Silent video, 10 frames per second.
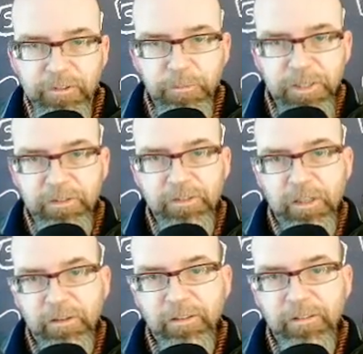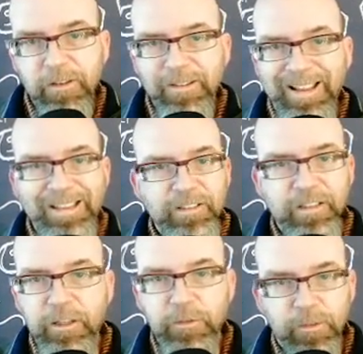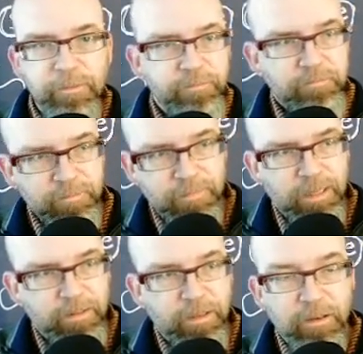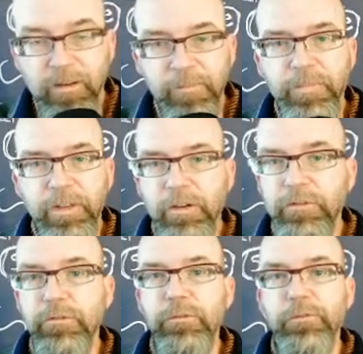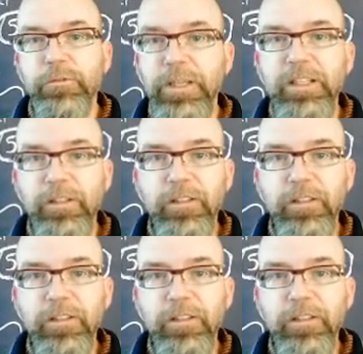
of species on Earth that are asexual, uh, that are that are true species.